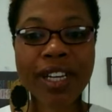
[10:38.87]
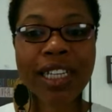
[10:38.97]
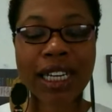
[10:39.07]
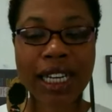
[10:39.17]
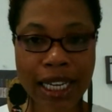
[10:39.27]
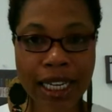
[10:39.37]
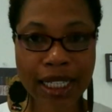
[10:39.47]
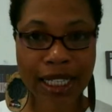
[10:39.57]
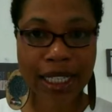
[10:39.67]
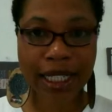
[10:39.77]
really
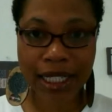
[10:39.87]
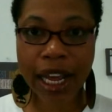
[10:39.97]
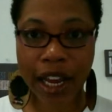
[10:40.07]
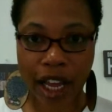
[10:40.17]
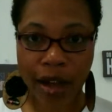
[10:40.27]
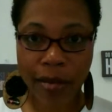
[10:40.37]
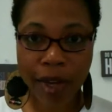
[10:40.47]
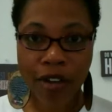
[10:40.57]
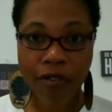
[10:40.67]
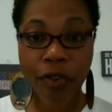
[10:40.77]
is a setup
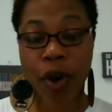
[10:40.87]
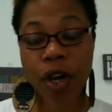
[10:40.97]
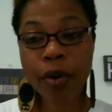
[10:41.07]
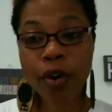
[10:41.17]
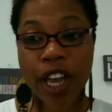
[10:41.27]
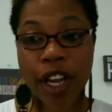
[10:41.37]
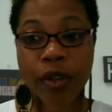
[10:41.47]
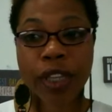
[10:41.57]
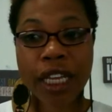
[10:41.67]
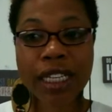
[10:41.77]
for
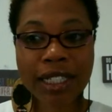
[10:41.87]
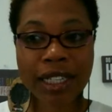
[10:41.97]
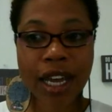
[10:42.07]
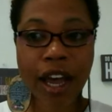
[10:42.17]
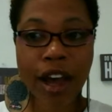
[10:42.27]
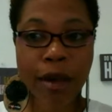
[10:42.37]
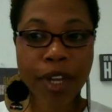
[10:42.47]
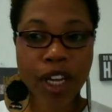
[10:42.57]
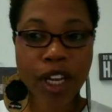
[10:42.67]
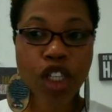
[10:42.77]
greater things to
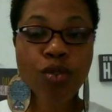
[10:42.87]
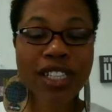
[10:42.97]
come. You